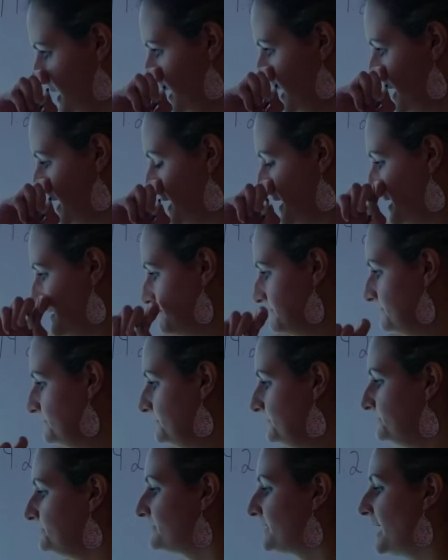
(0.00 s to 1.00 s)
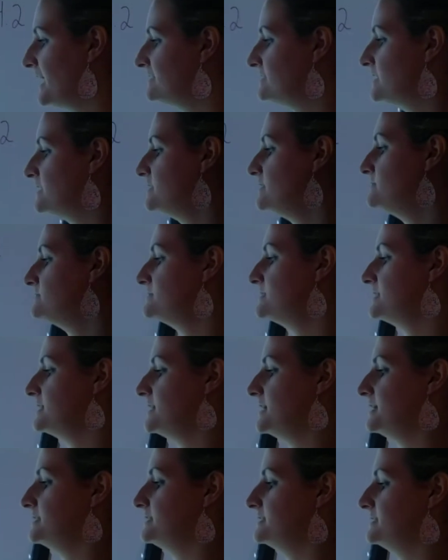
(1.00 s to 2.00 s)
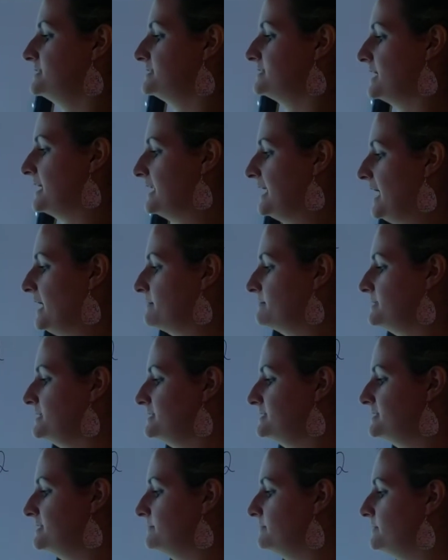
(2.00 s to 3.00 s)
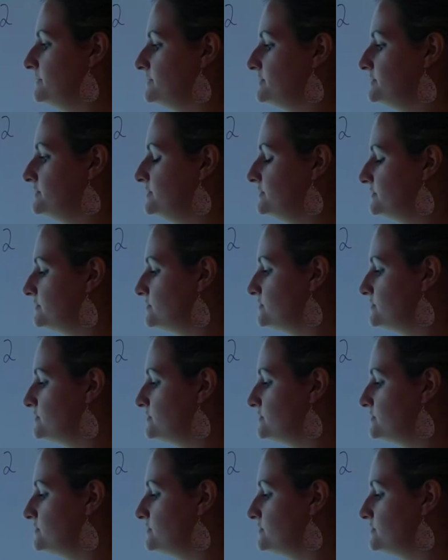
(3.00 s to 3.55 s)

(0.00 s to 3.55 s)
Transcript: And then use the key to decide how many symbols you'll